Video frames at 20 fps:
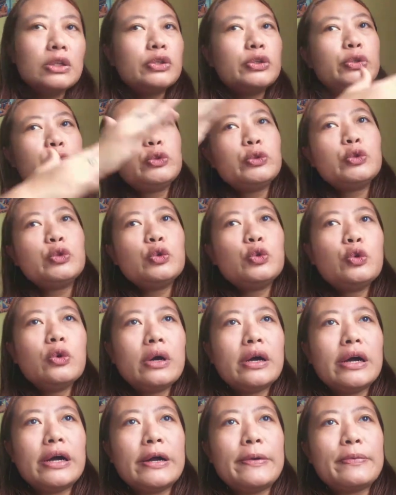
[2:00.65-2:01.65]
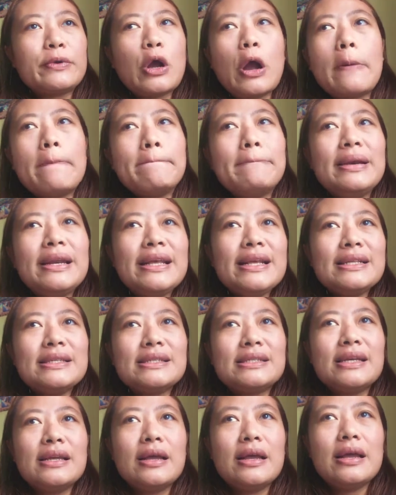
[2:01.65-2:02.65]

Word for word: to um complete